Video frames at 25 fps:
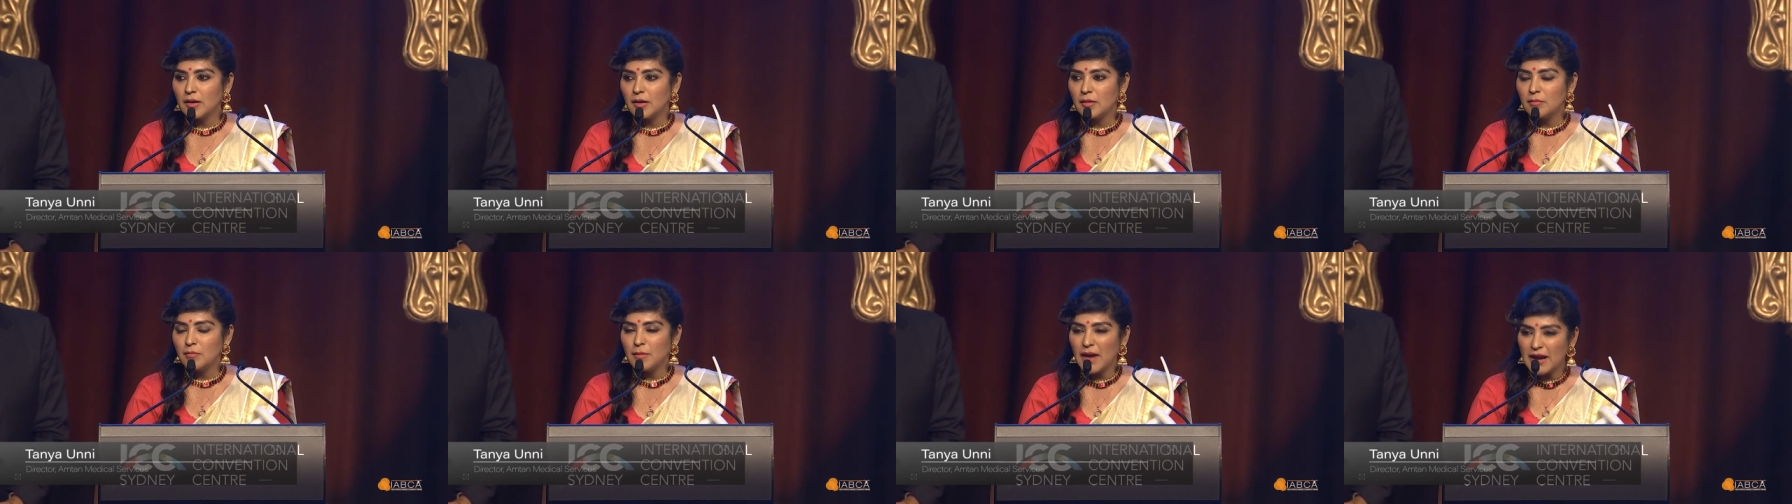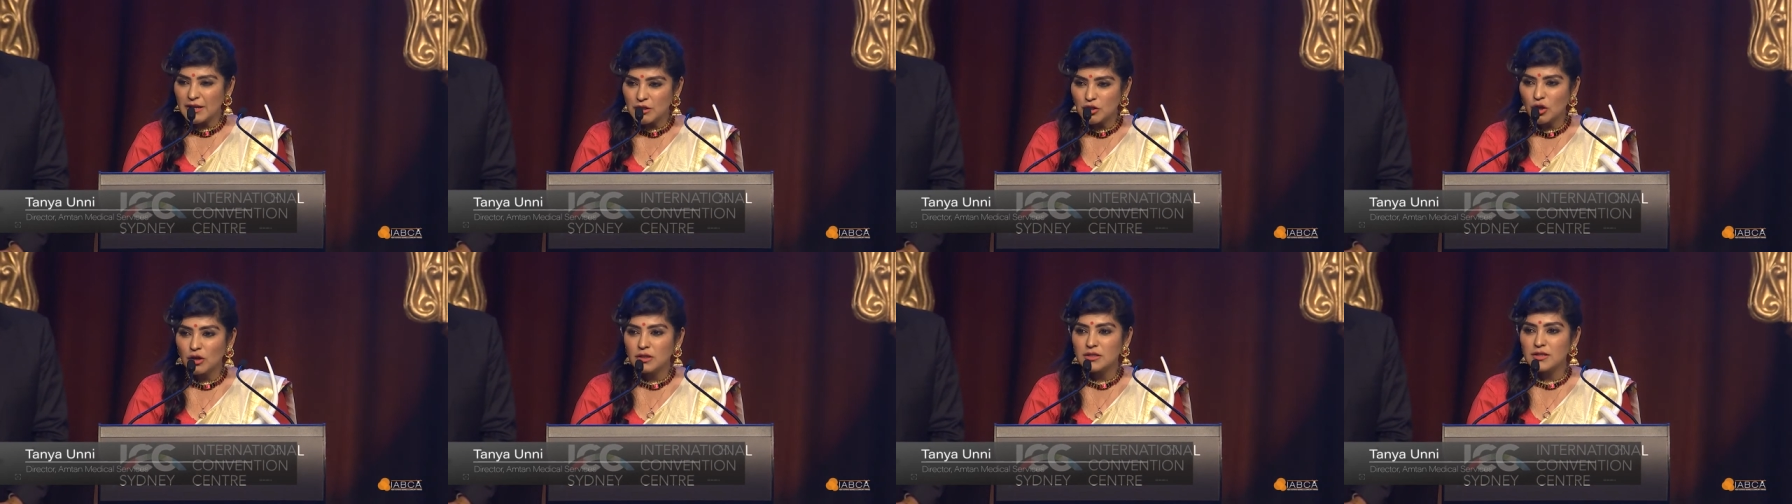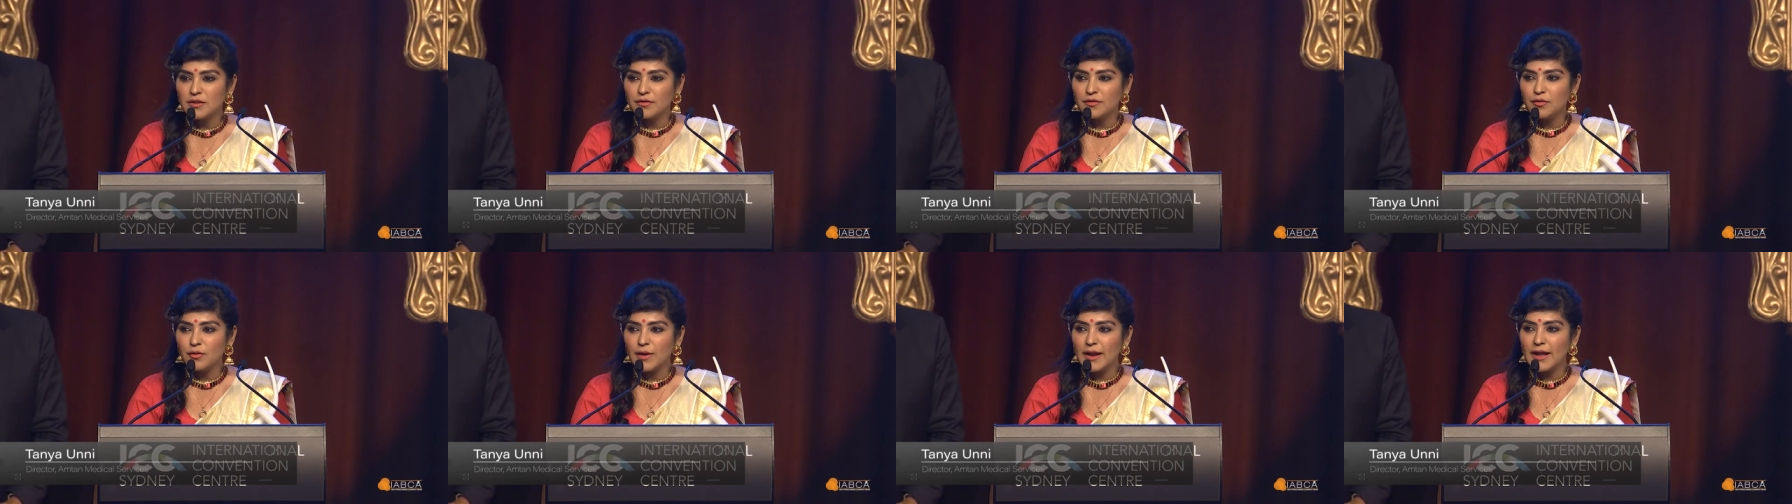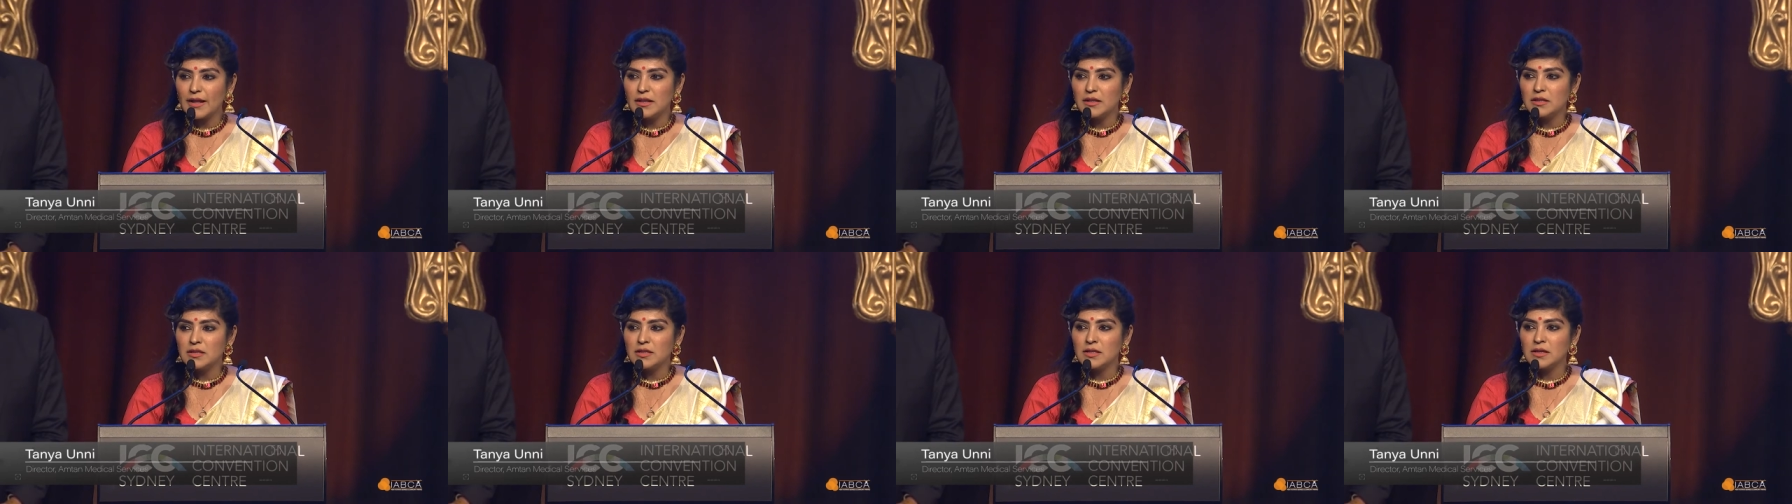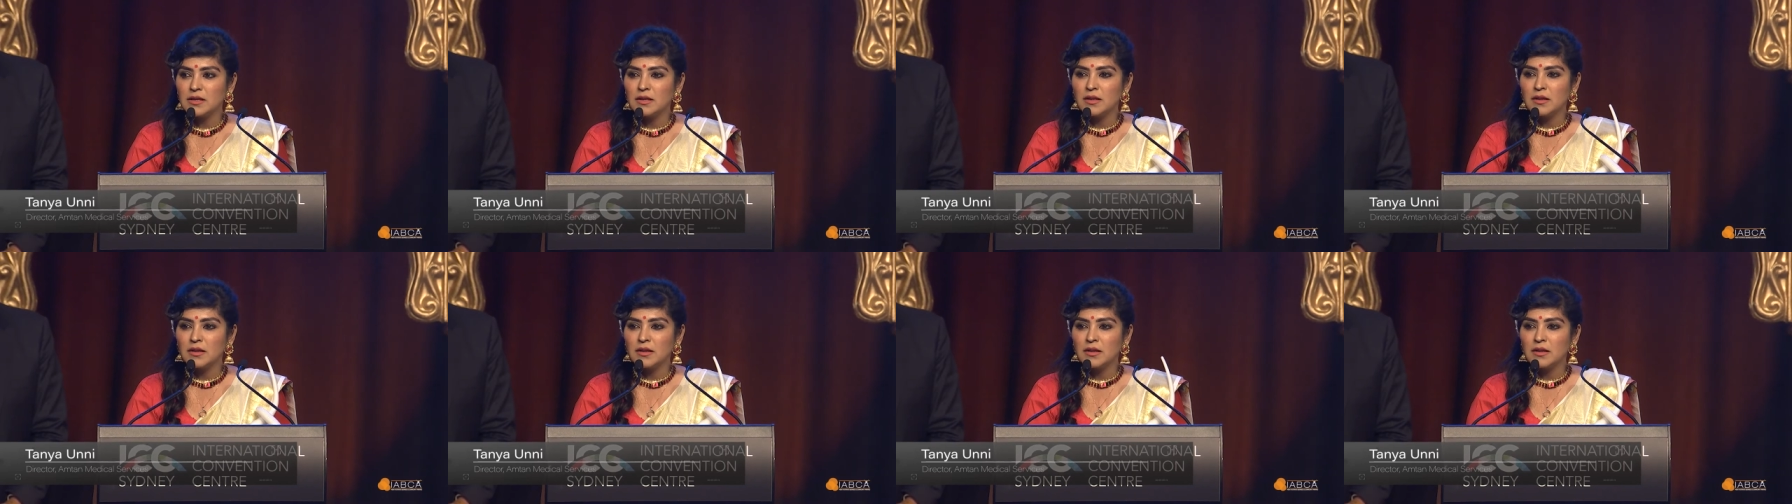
My doctor friends,